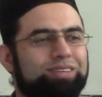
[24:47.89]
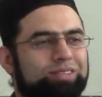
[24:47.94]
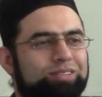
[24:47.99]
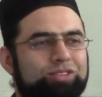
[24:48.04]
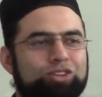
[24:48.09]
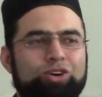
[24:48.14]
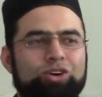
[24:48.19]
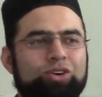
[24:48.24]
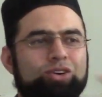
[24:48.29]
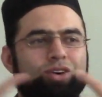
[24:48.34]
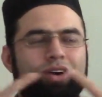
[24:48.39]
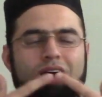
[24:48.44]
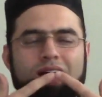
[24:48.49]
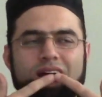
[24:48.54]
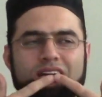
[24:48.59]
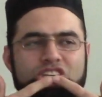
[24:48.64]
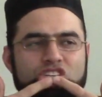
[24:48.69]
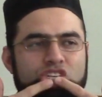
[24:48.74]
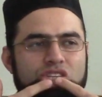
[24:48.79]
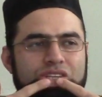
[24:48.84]
No,
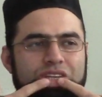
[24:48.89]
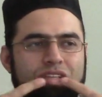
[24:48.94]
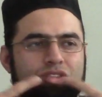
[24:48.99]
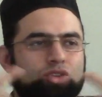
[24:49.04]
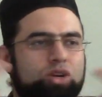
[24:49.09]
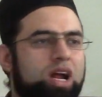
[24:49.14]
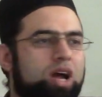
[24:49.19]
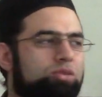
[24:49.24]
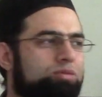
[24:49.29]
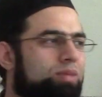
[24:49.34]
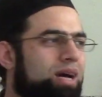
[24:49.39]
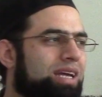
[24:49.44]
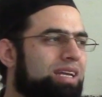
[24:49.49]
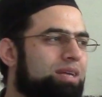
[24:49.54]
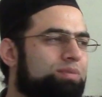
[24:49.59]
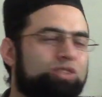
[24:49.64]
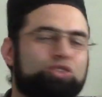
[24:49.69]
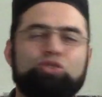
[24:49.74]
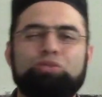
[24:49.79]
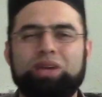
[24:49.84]
I should not round my
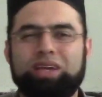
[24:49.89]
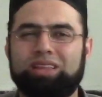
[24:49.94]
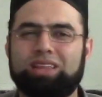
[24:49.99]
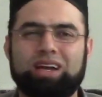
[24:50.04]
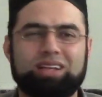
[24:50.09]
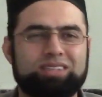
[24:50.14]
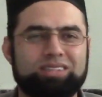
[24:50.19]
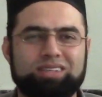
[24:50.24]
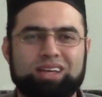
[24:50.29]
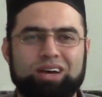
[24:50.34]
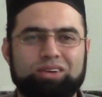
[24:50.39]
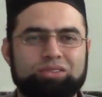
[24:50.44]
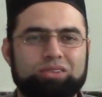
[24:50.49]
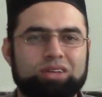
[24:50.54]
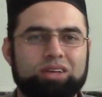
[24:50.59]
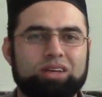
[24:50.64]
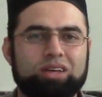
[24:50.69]
lips to make that sound.